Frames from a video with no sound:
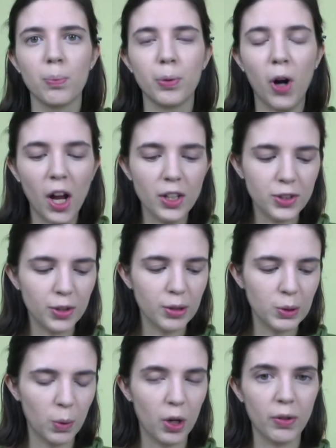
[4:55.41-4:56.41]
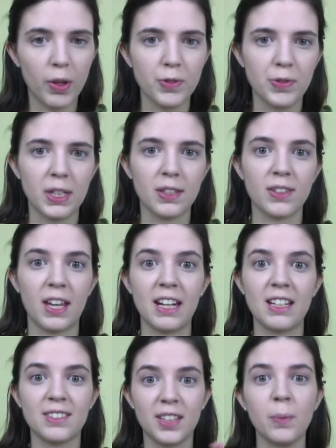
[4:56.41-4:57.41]
Bronzer is one of those things that
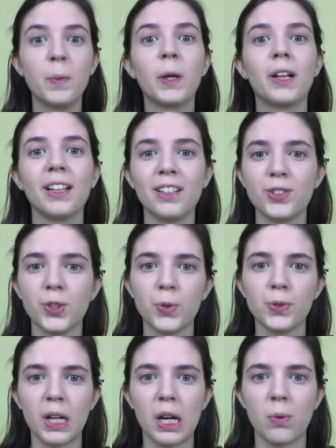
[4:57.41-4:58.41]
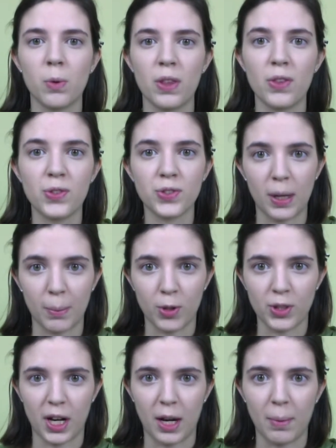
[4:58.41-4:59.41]
is typically associated with
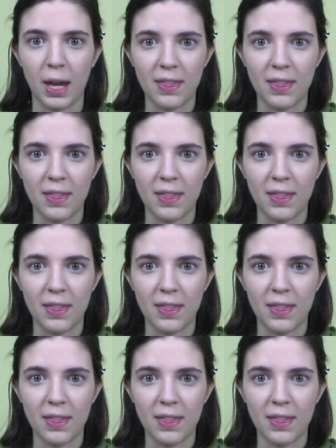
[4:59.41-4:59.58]
summertime,